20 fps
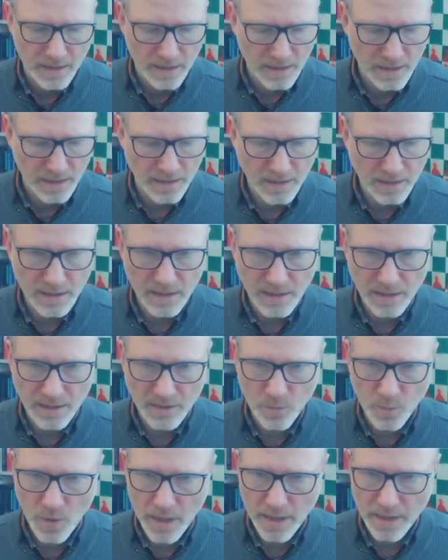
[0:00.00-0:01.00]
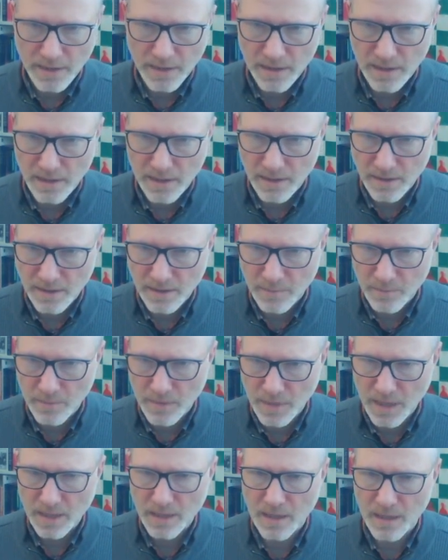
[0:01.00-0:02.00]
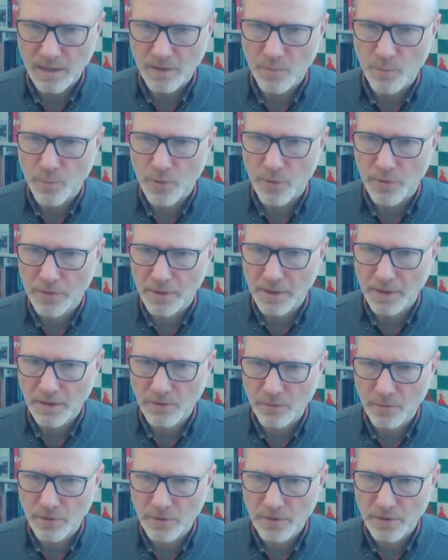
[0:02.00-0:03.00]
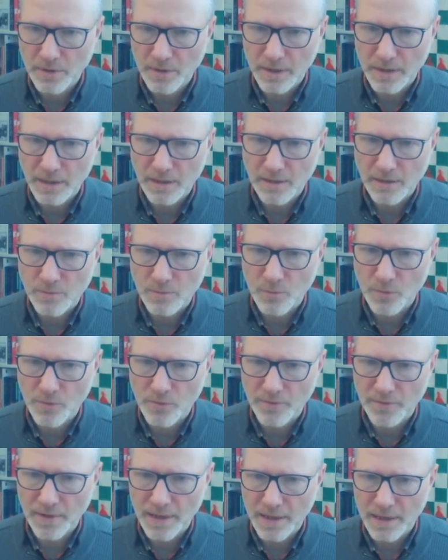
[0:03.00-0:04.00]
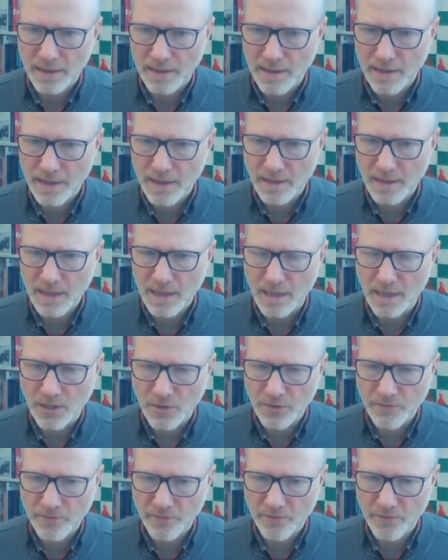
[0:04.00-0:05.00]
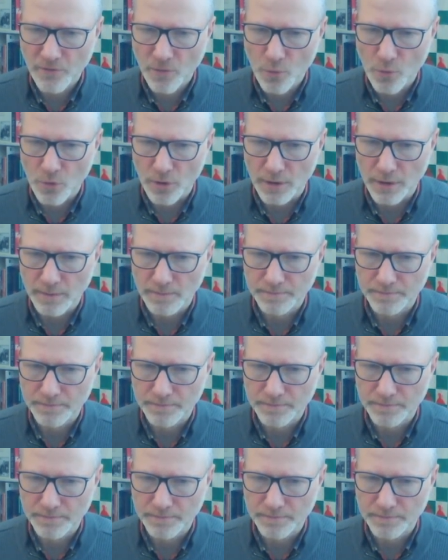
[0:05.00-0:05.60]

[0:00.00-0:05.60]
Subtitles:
is, since white is making the pawn into a target, is a move like knight h4.